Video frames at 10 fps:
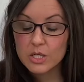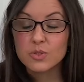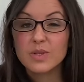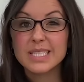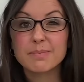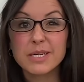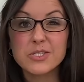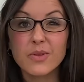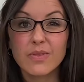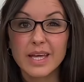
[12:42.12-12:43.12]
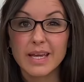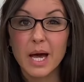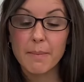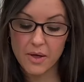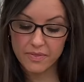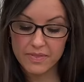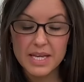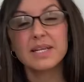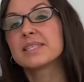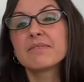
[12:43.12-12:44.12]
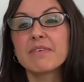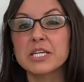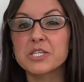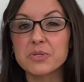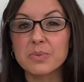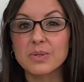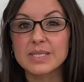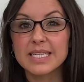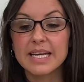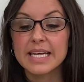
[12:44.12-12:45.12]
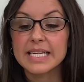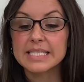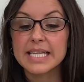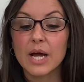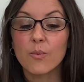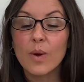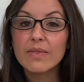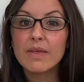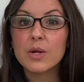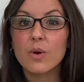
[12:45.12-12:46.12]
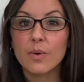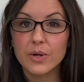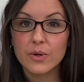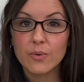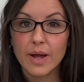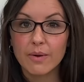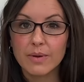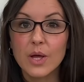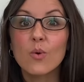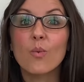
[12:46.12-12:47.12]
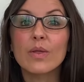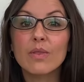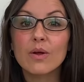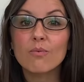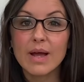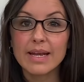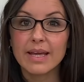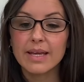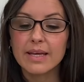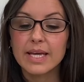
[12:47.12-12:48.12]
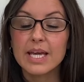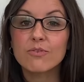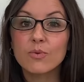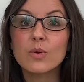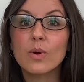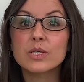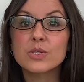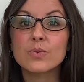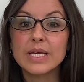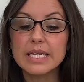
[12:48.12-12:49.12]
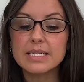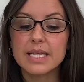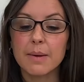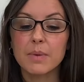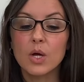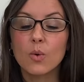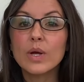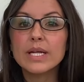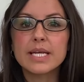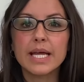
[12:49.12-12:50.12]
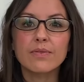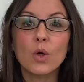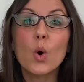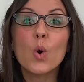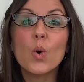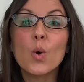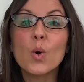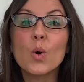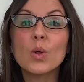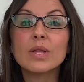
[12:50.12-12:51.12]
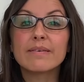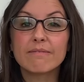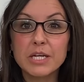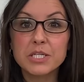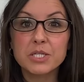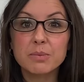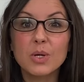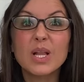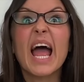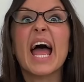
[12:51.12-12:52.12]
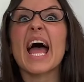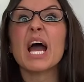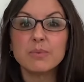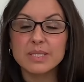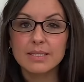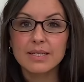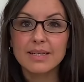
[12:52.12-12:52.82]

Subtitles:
So the special thing about these vegetables is that when they grow underground, when they're ready, if we want to eat them, we take the whole vegetable out